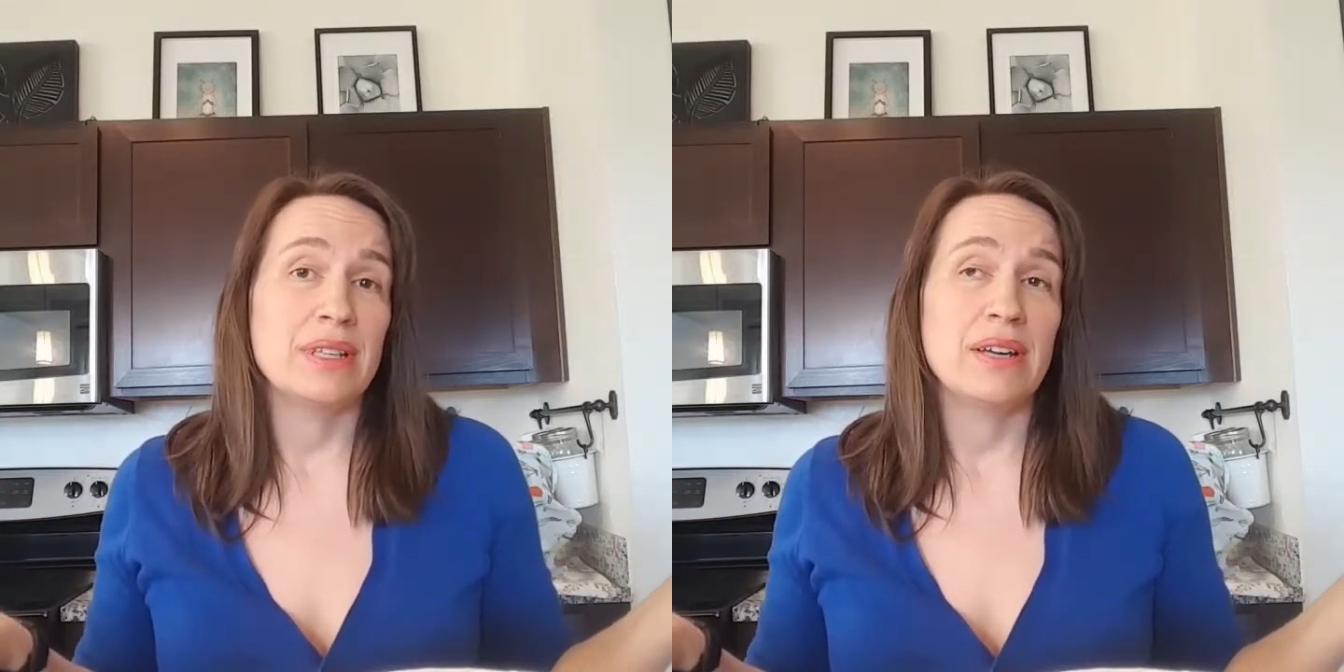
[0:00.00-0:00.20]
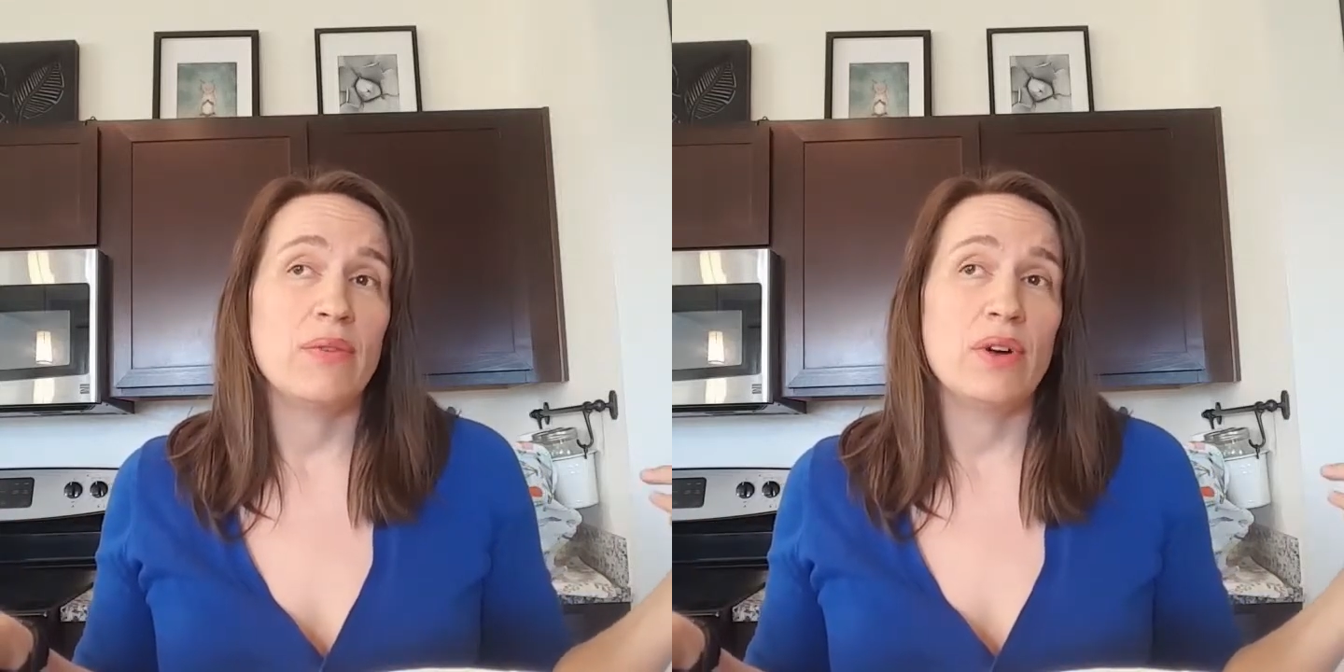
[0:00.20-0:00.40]

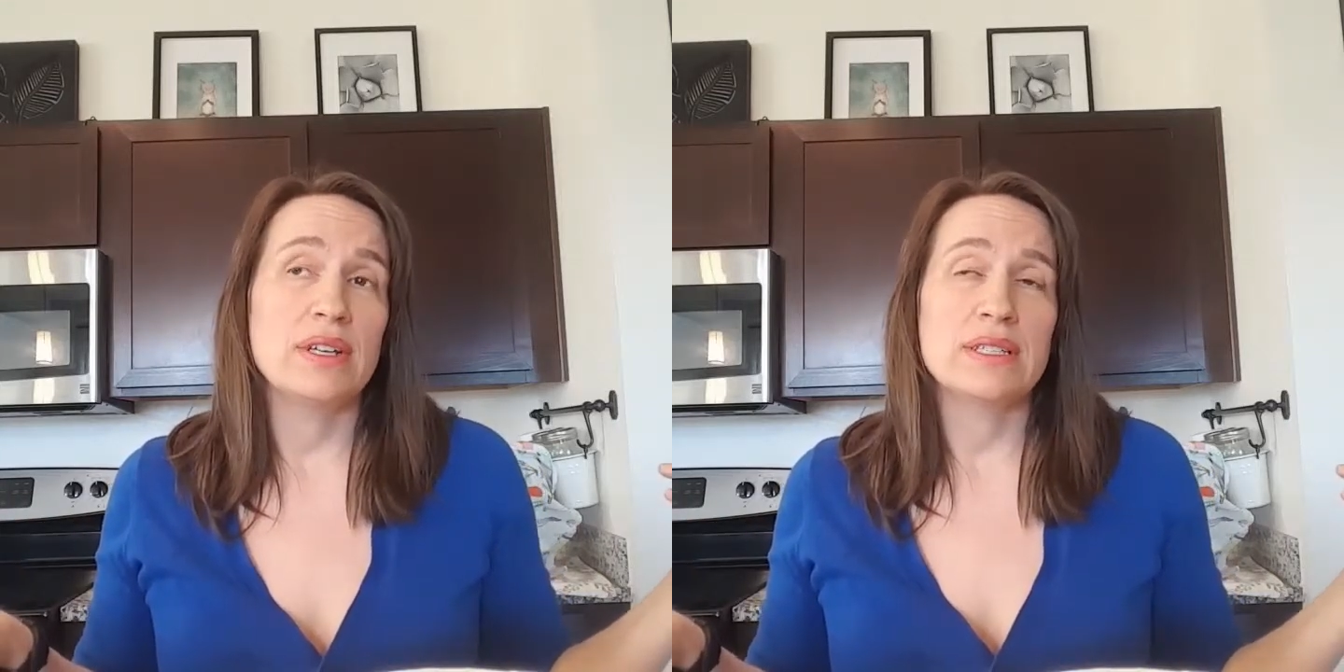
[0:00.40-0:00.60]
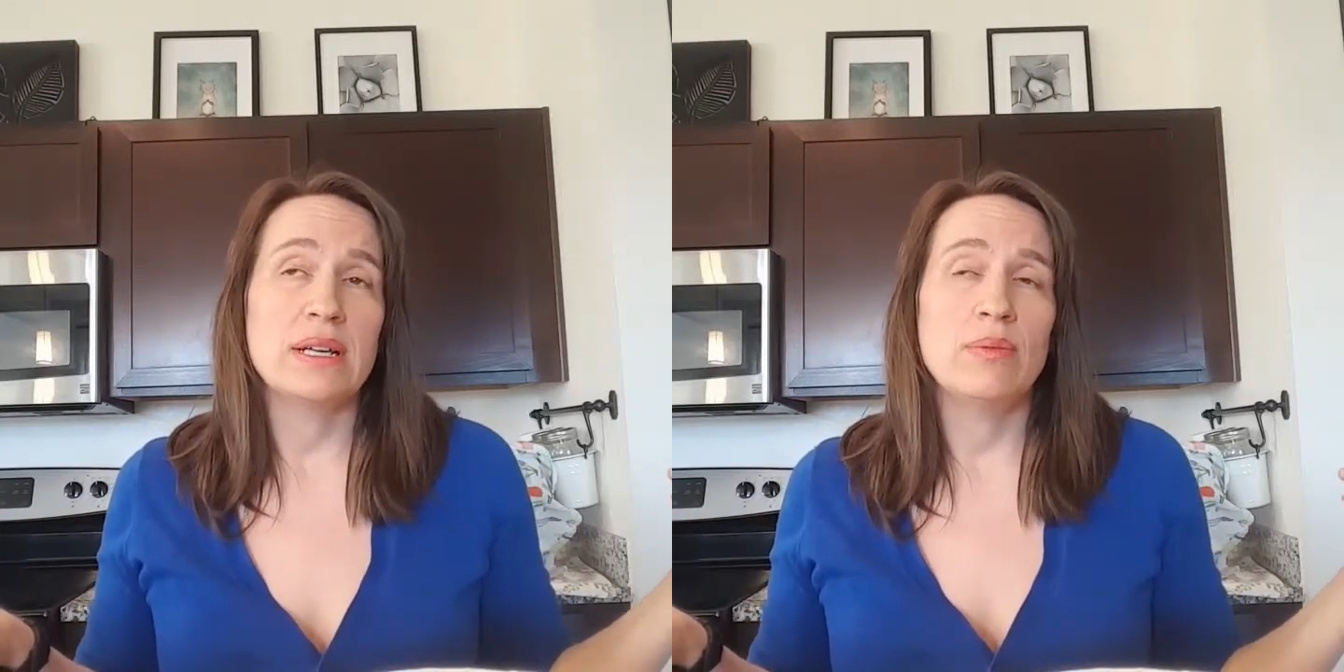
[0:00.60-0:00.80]

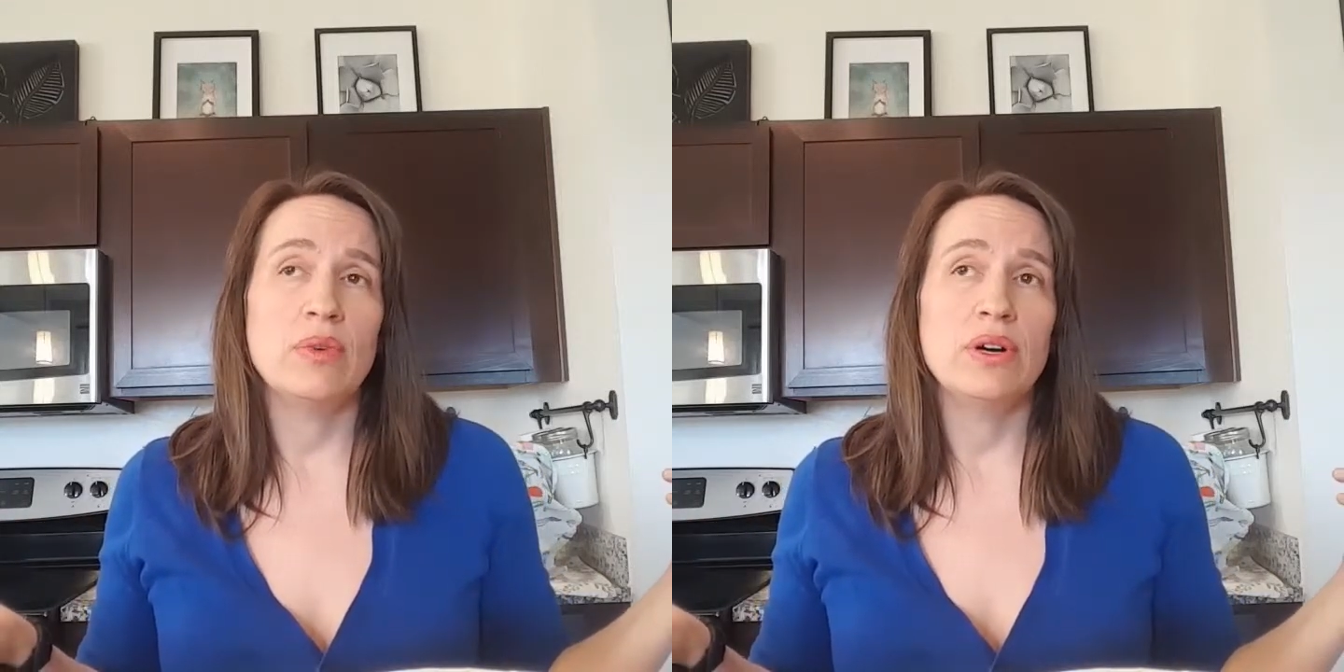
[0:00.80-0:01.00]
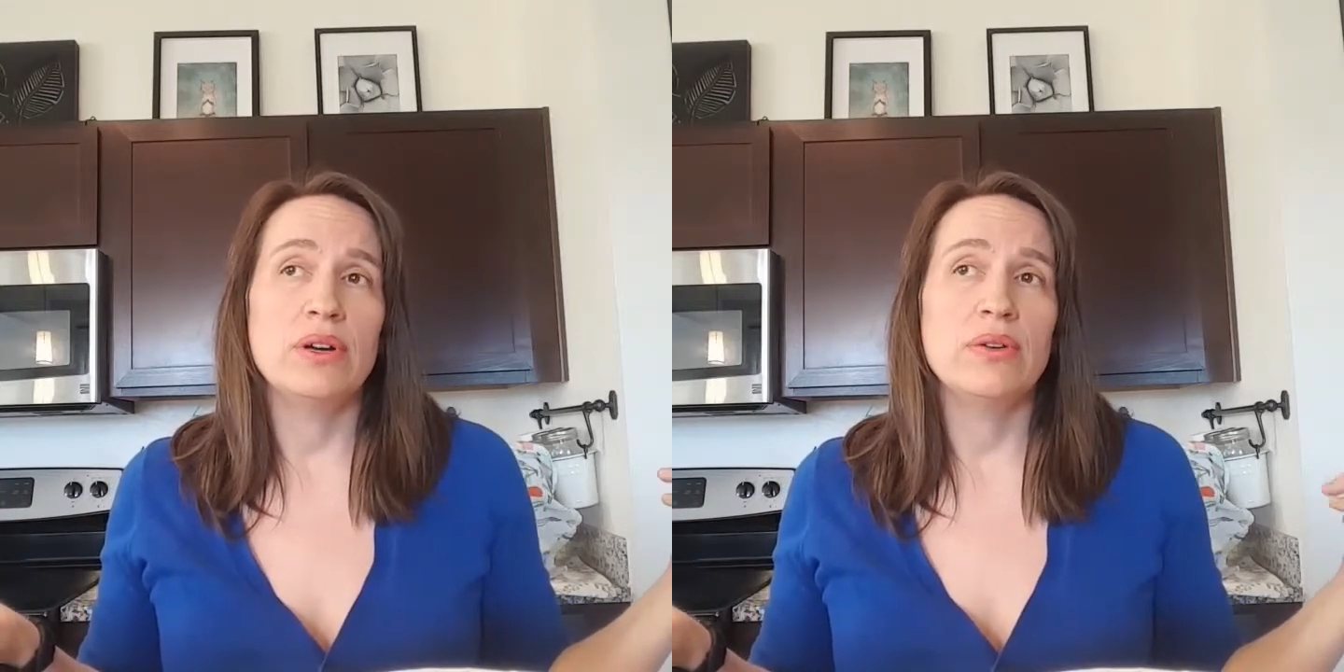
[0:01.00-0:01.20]
one to
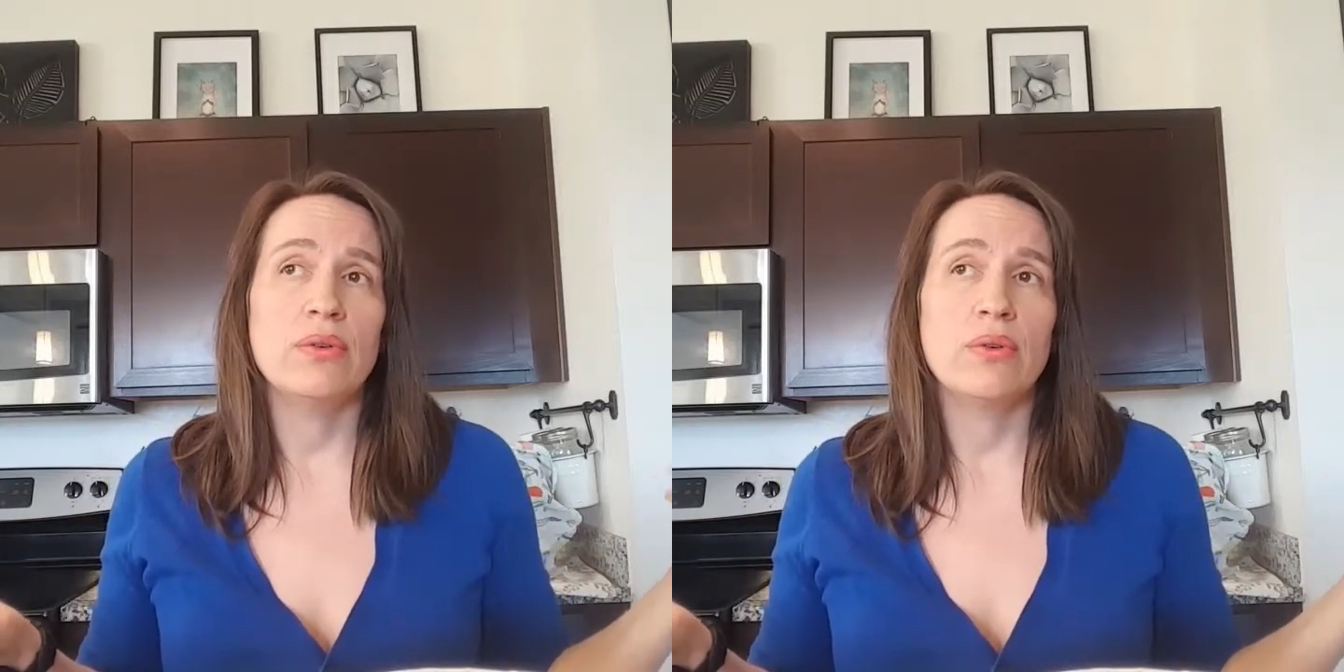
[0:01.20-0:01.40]
someone